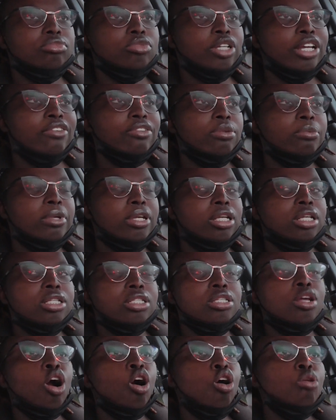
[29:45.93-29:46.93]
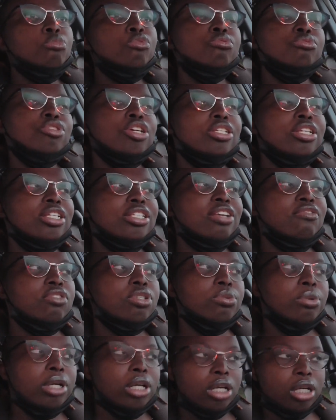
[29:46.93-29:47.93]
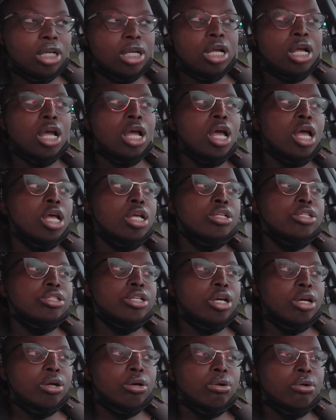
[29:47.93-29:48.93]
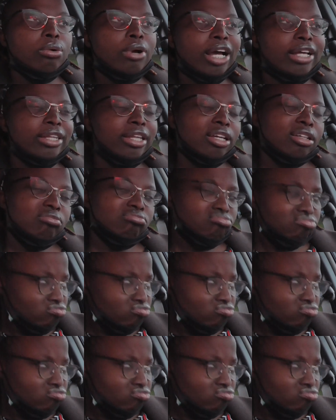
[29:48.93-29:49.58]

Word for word: you have to be homeroom starts at 7:20 so I think,